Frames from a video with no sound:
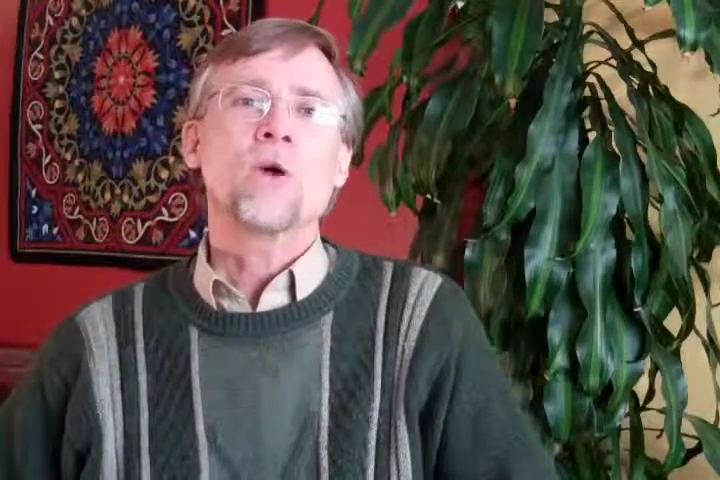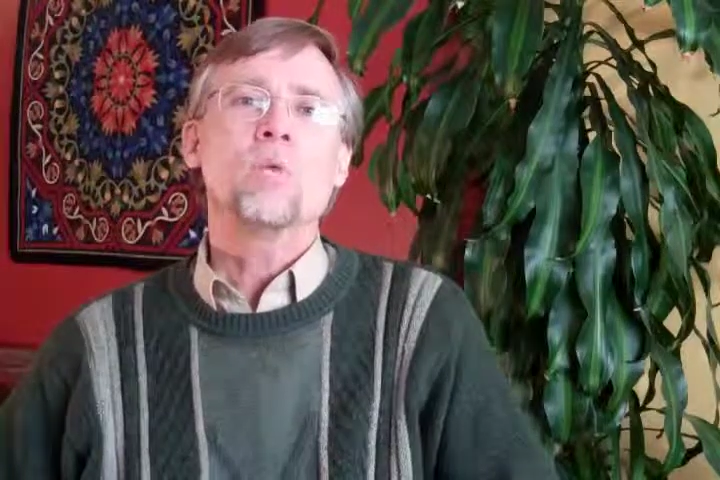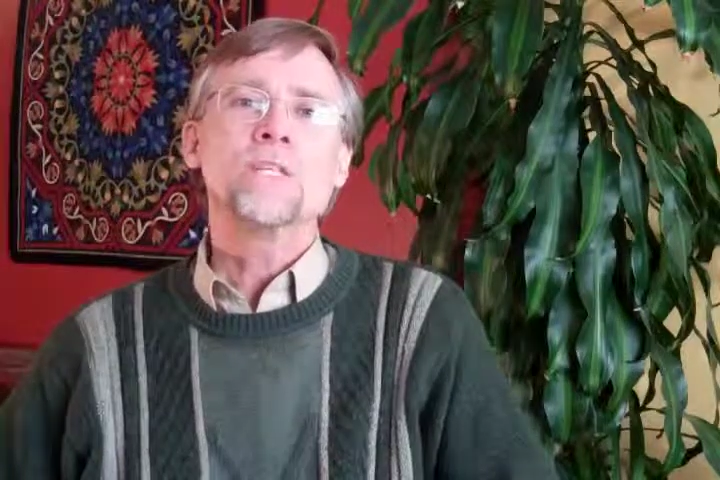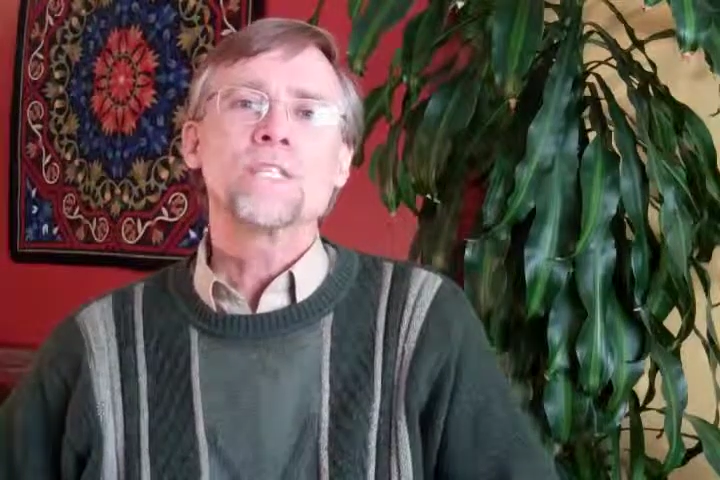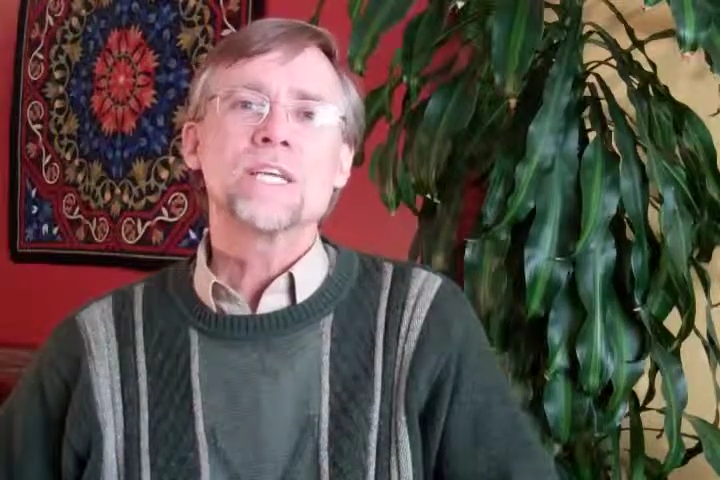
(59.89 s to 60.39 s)

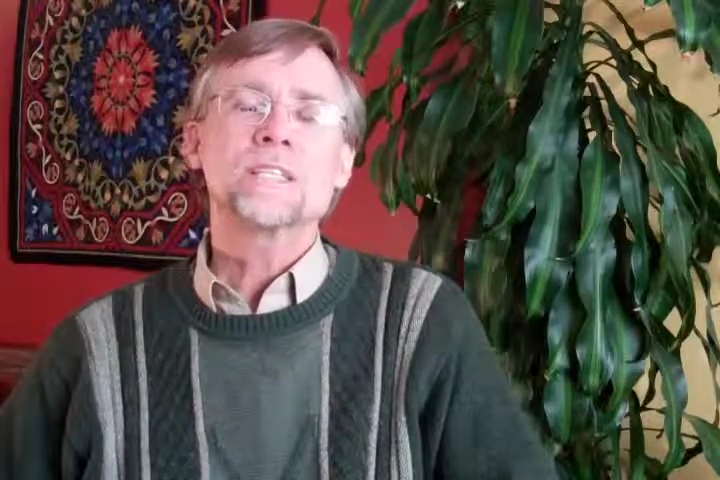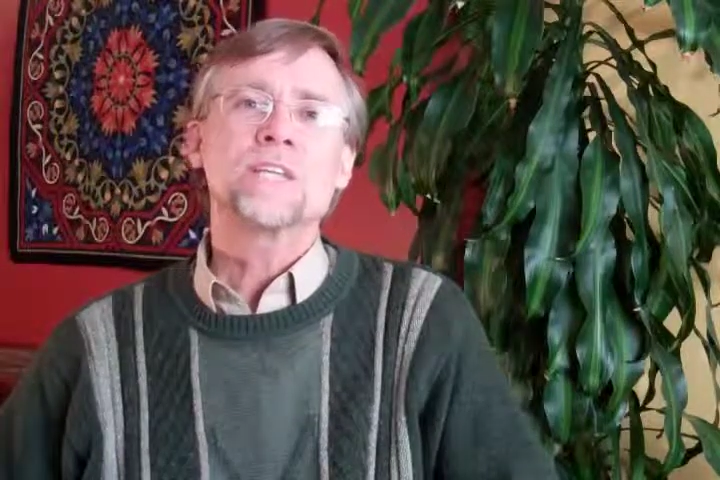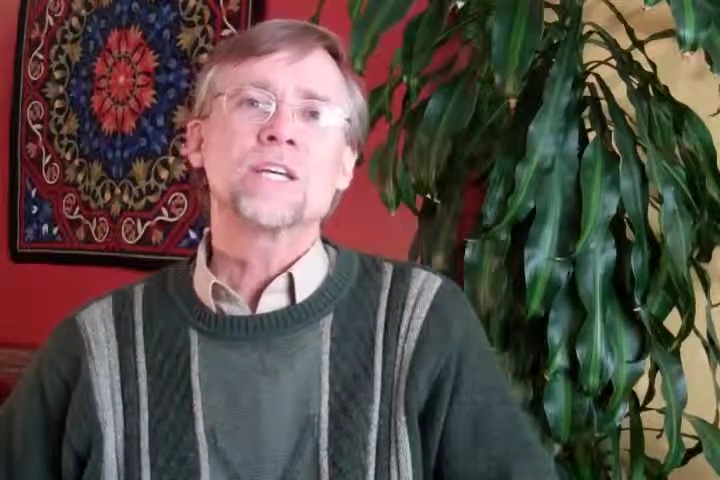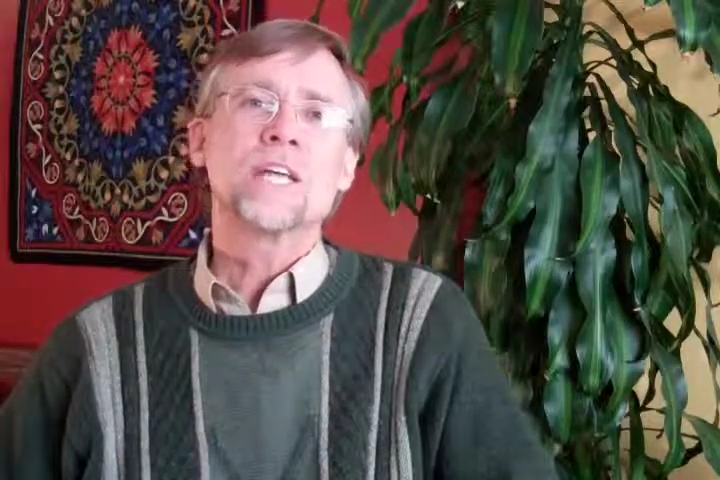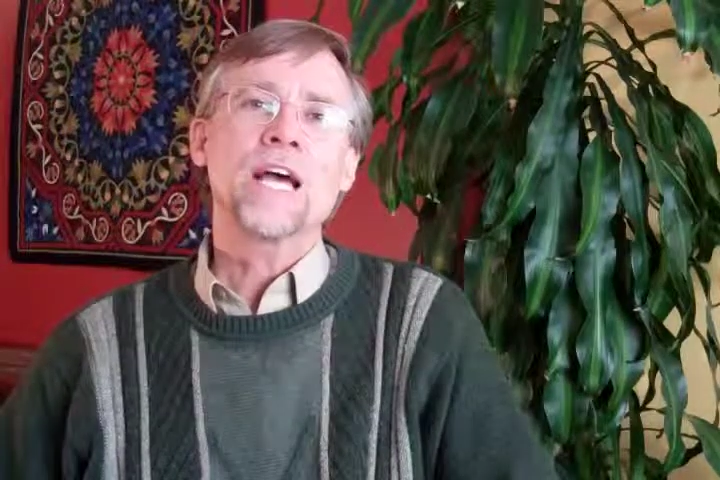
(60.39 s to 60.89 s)
We seek
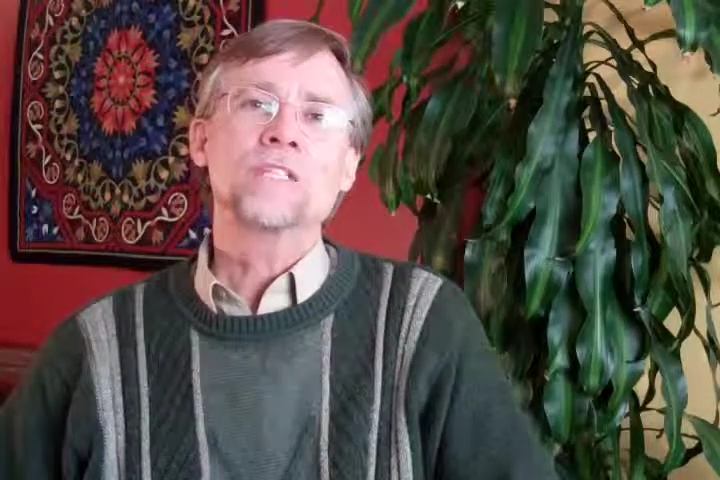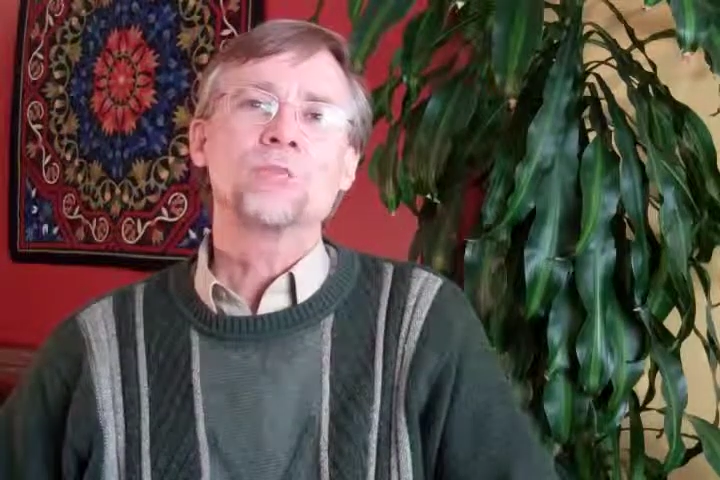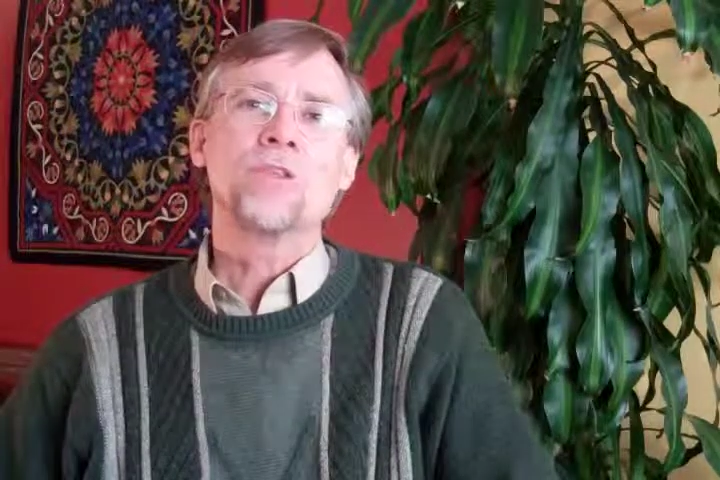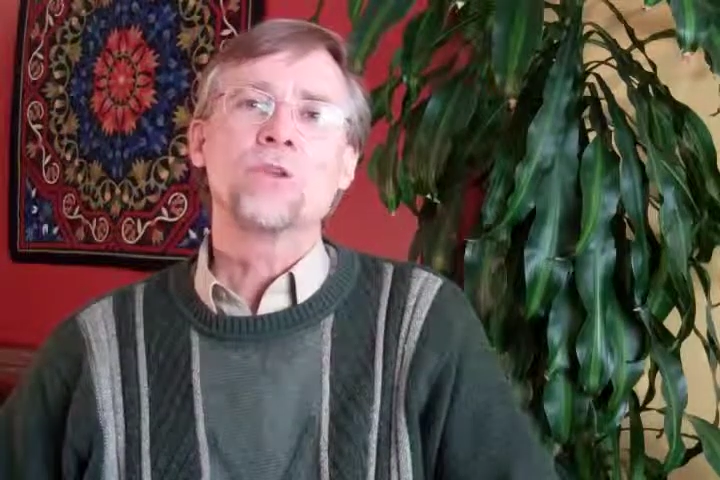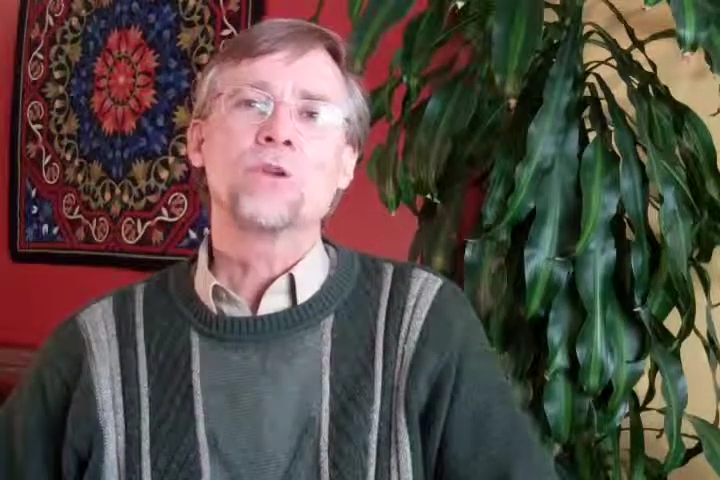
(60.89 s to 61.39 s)
to connect with